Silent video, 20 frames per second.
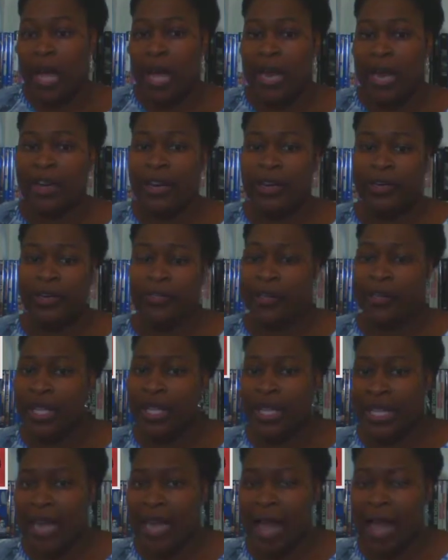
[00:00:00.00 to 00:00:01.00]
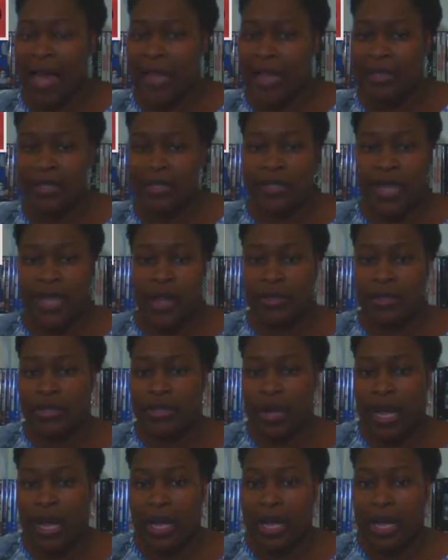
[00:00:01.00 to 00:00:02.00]
and I don't even think it has a
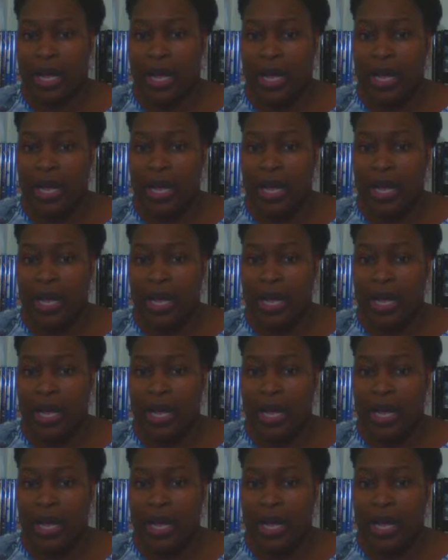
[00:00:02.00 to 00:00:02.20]
soundtrack.